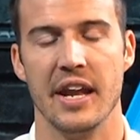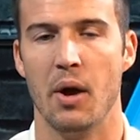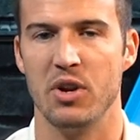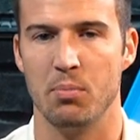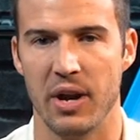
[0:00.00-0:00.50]

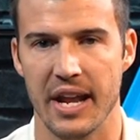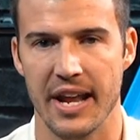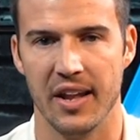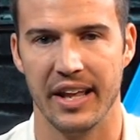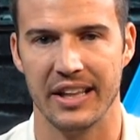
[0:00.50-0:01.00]
Now, when you break it
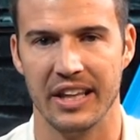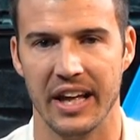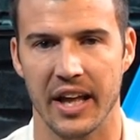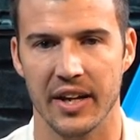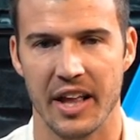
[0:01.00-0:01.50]
down like
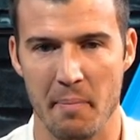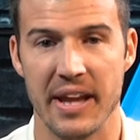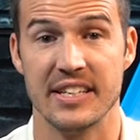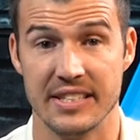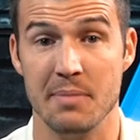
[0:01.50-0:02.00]
that, it
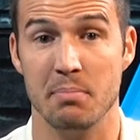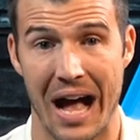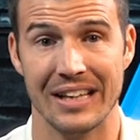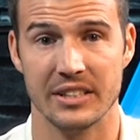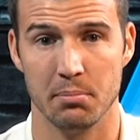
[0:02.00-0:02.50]
makes it seem
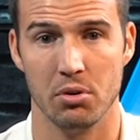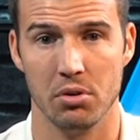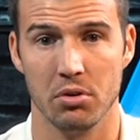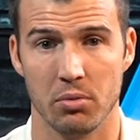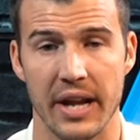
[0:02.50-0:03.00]
possible,
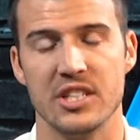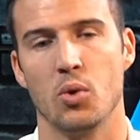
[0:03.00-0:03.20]
right?